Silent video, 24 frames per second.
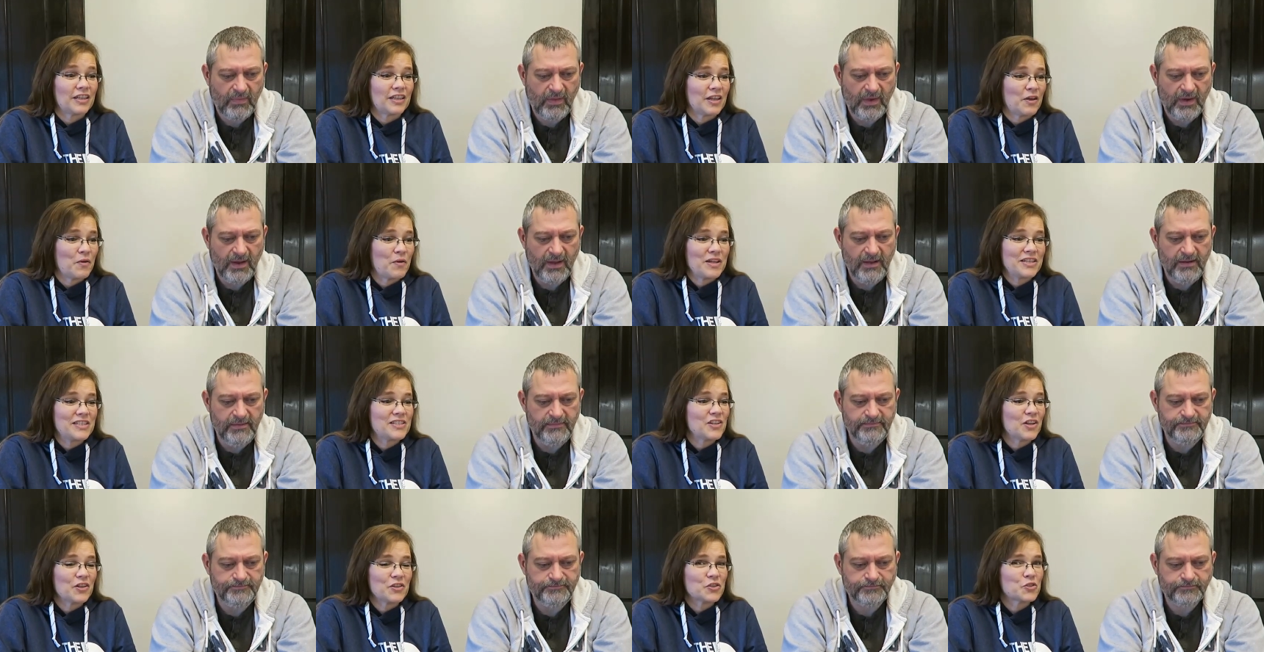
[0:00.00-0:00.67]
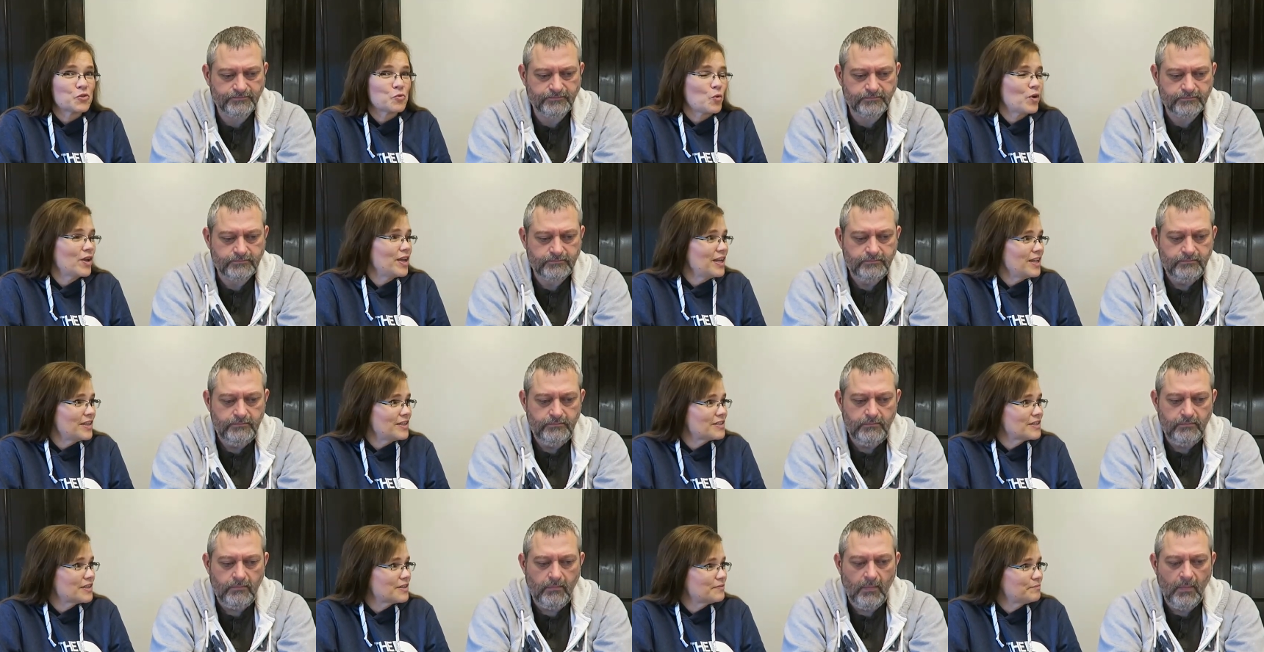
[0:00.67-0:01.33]
Speaker 1: that though. It's not
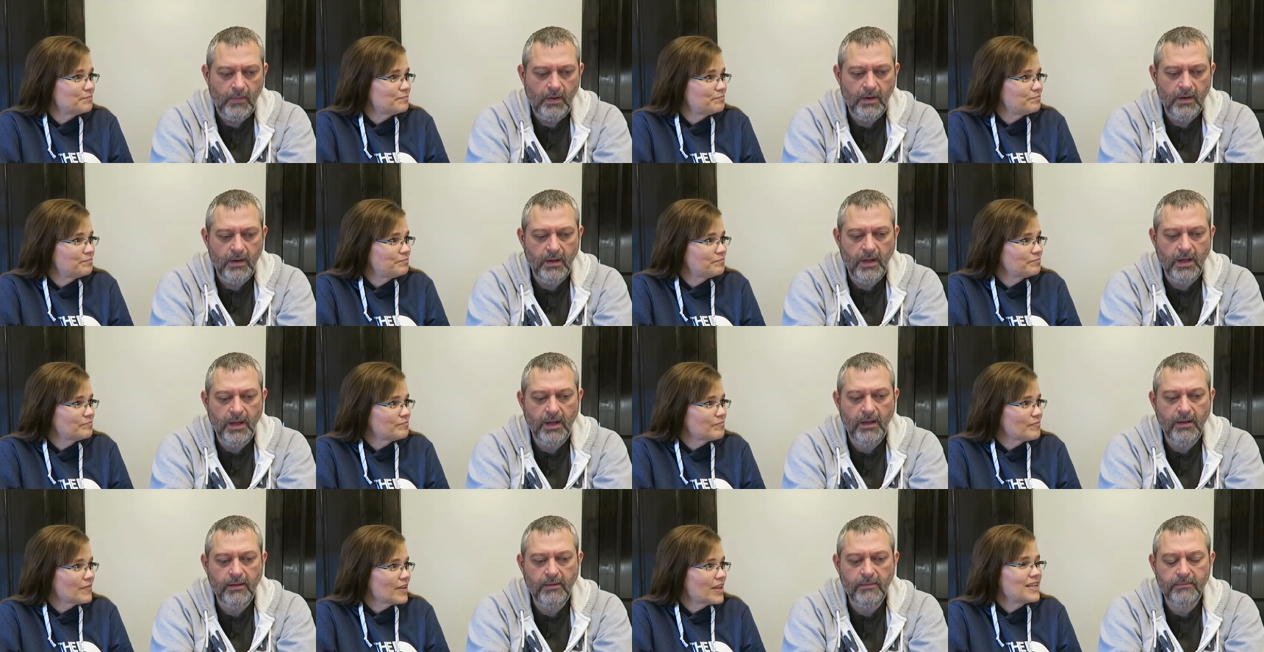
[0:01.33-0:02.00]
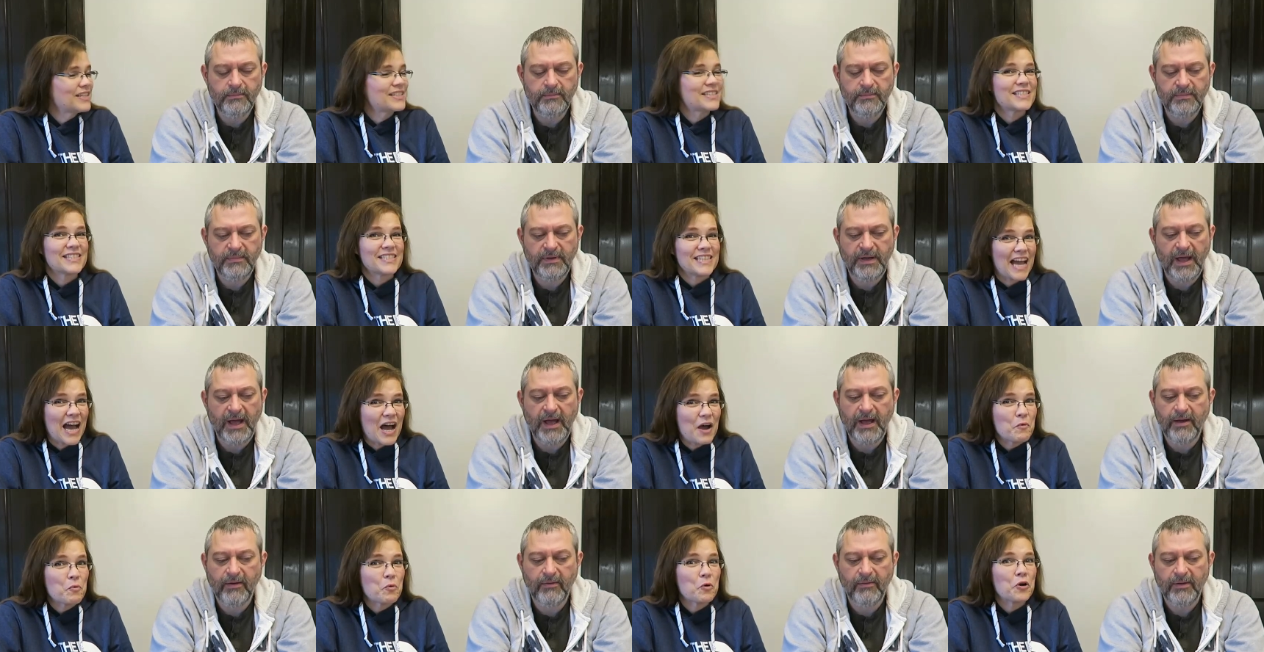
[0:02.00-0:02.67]
sweet. Um, it's
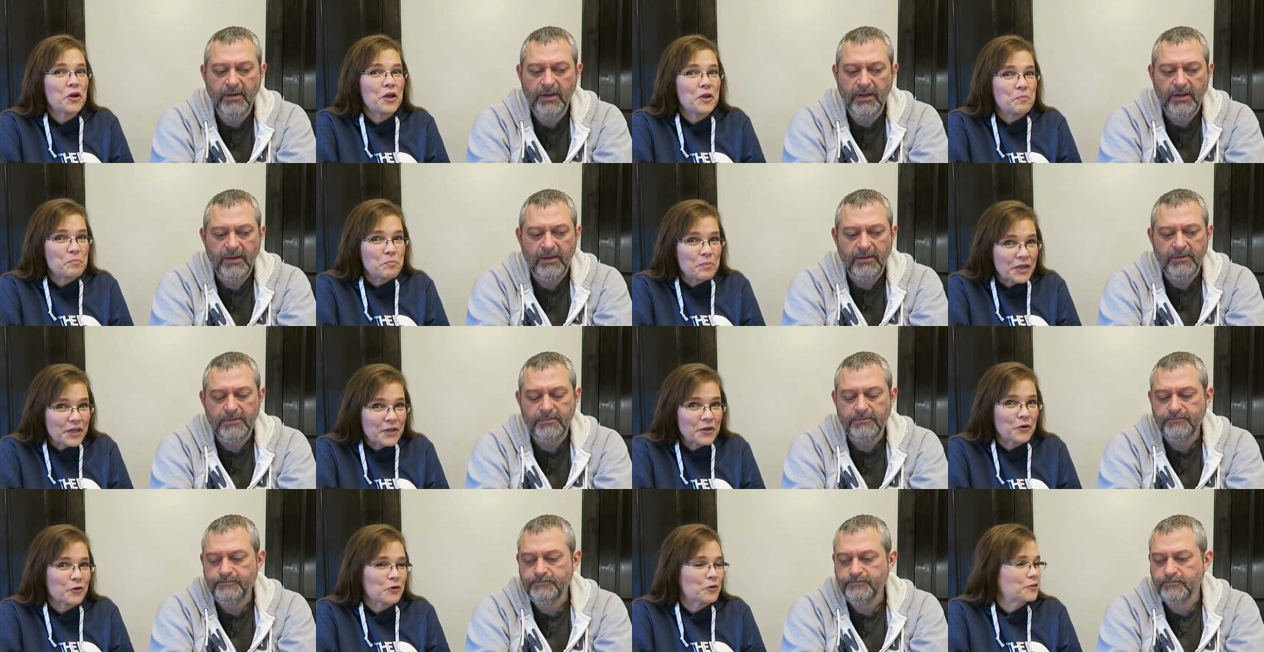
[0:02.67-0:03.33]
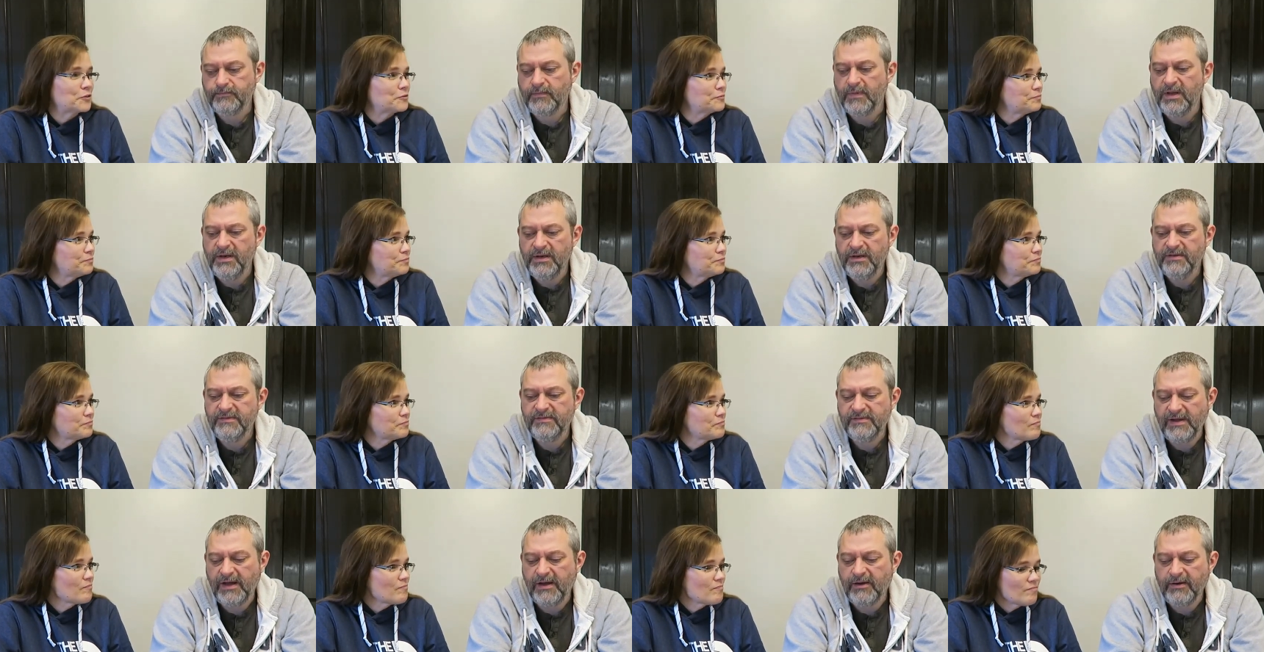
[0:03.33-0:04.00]
sour and bitter.
Speaker 2: It
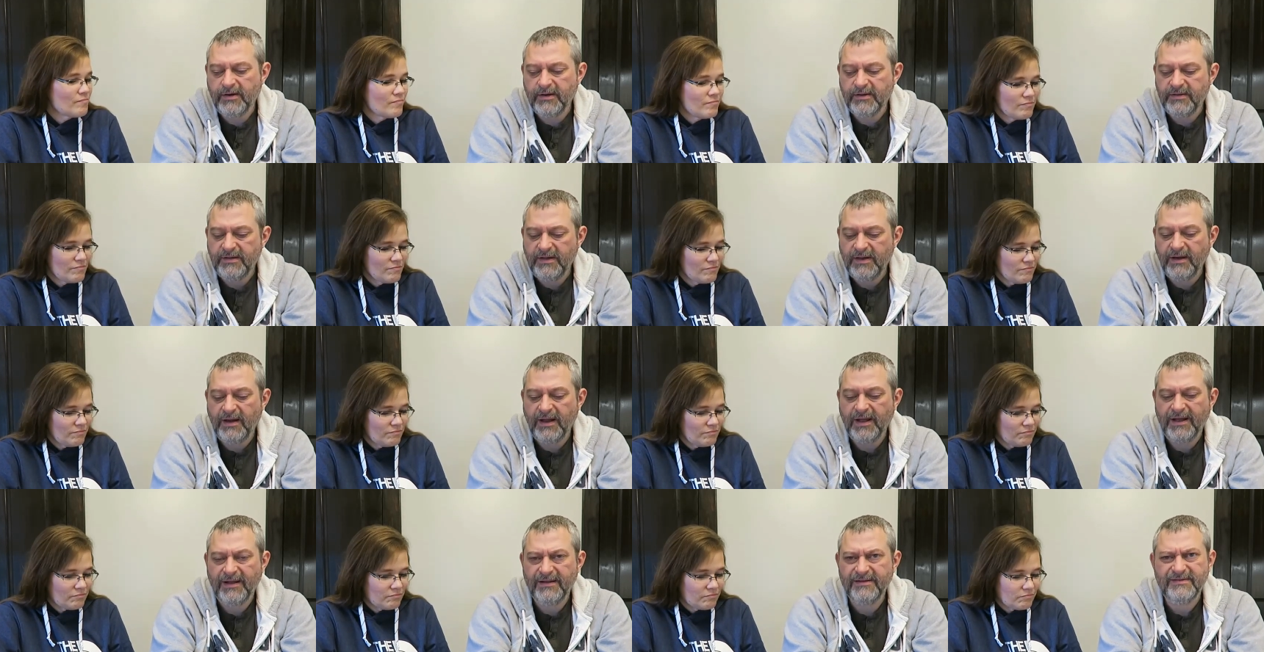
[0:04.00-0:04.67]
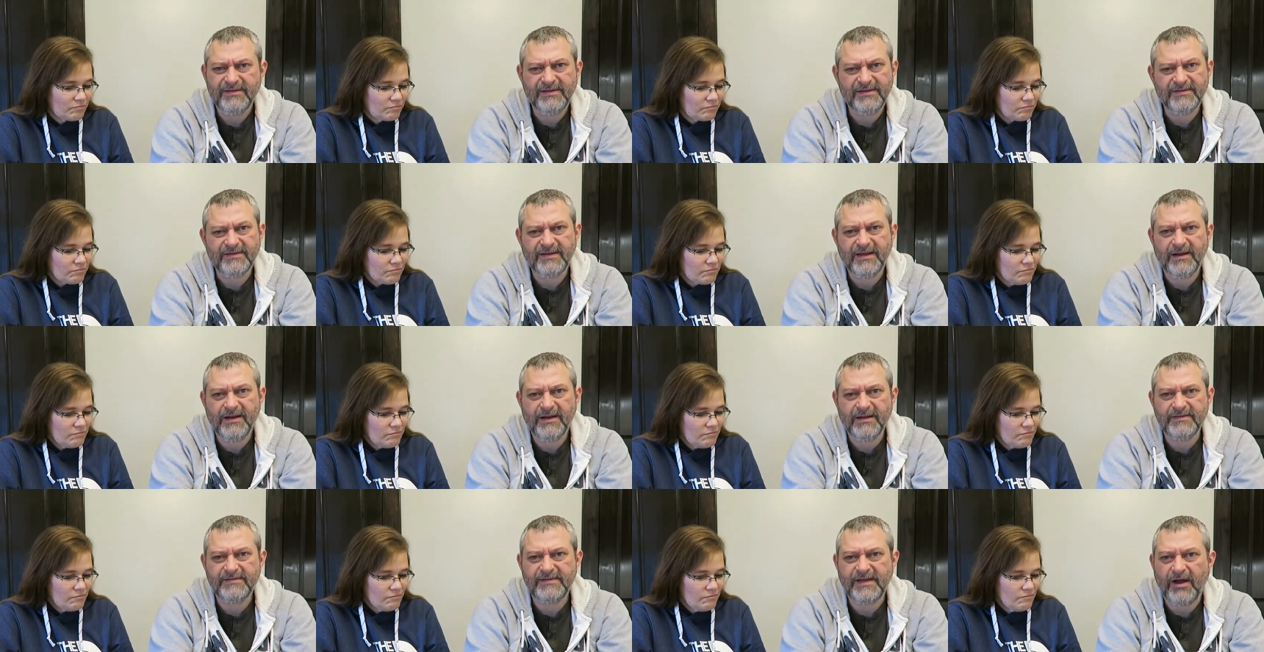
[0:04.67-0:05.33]
is sour. Kind of, like I said, it's
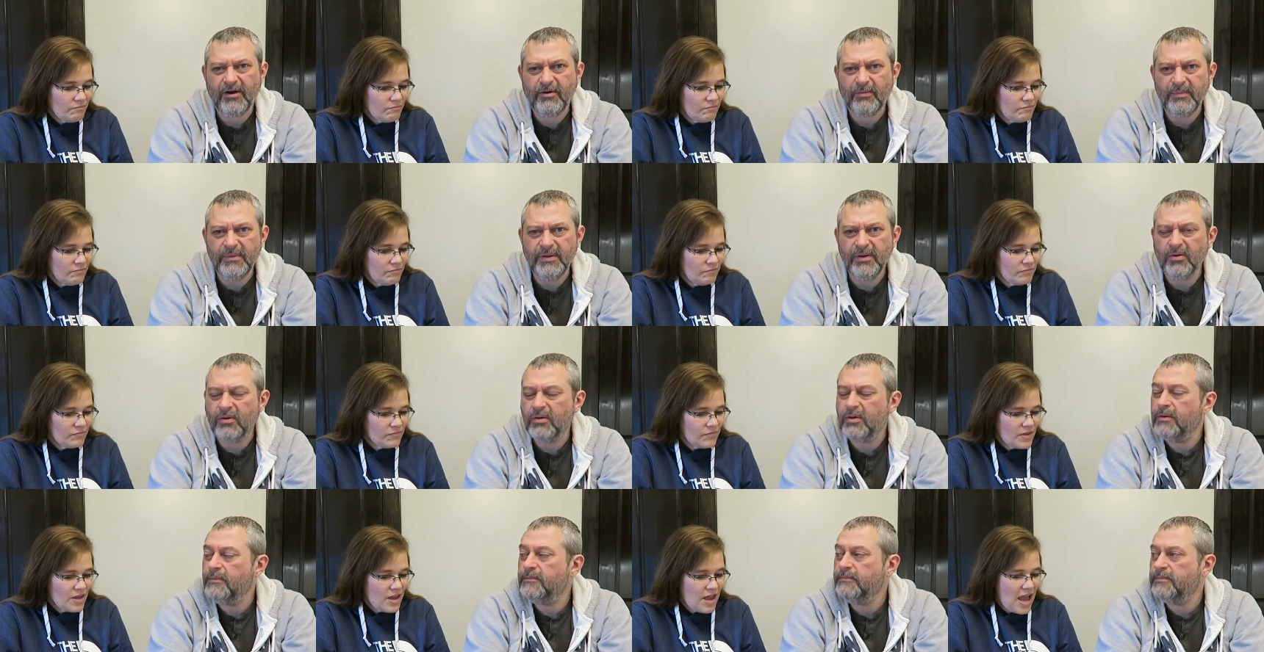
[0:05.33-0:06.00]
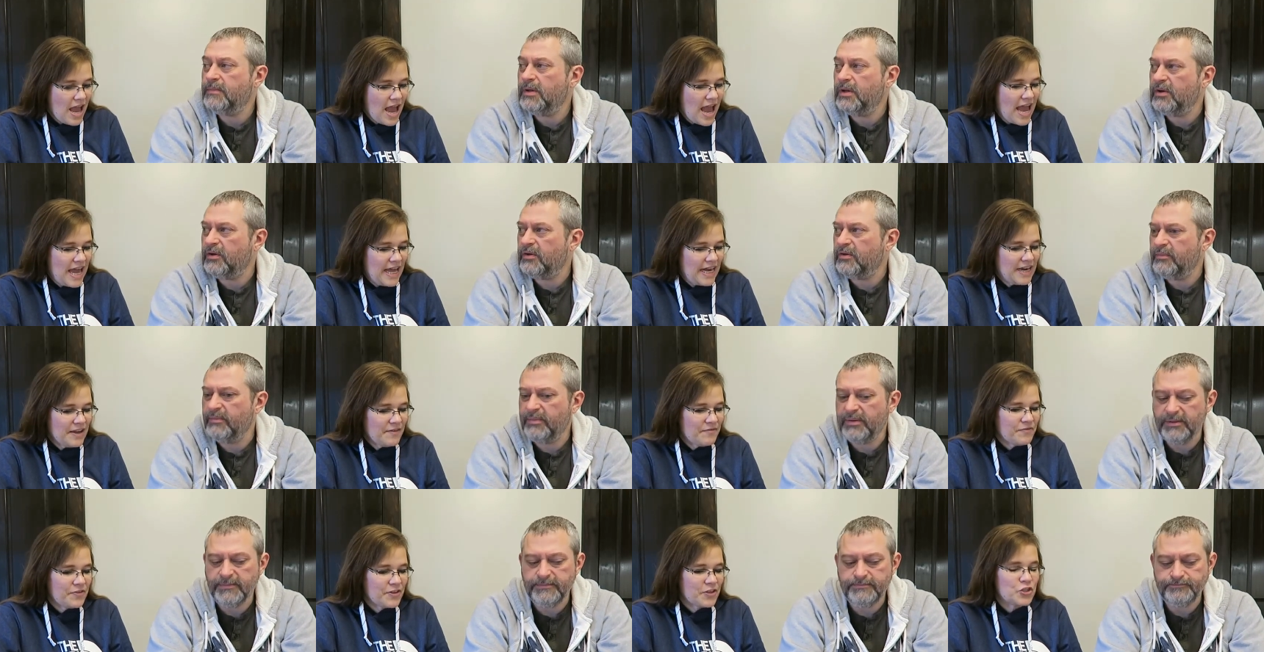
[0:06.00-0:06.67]
kind of like sour milk.
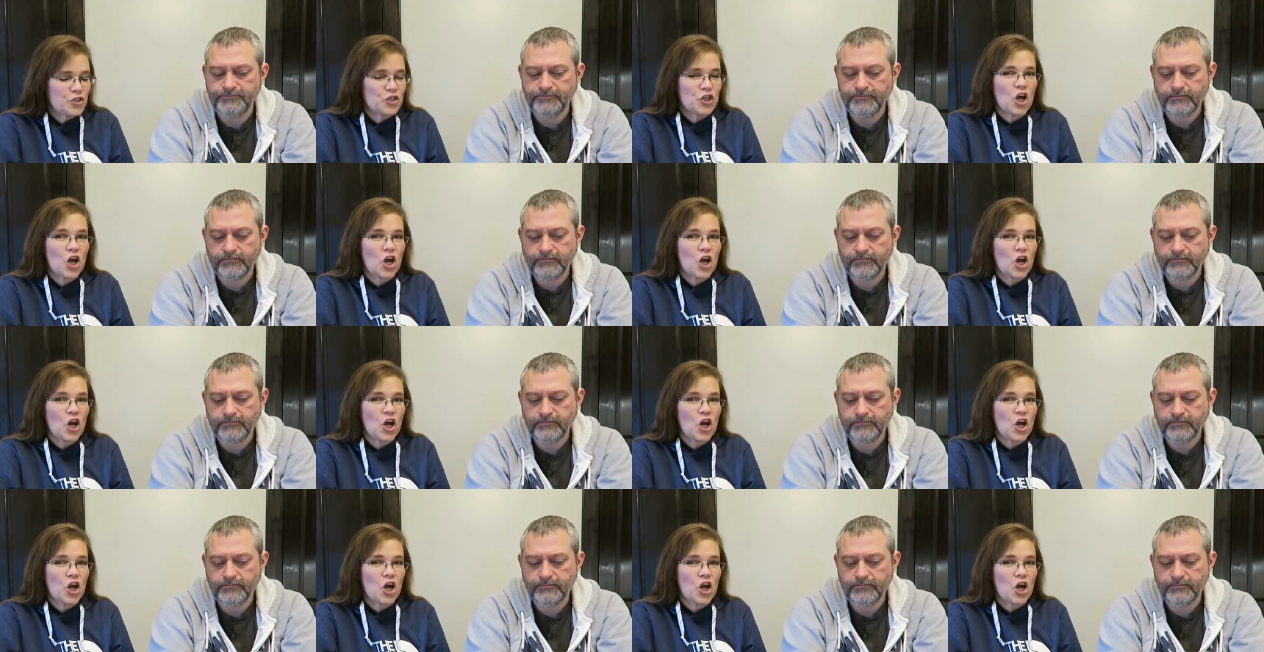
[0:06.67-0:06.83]
And
Speaker 1: if bit.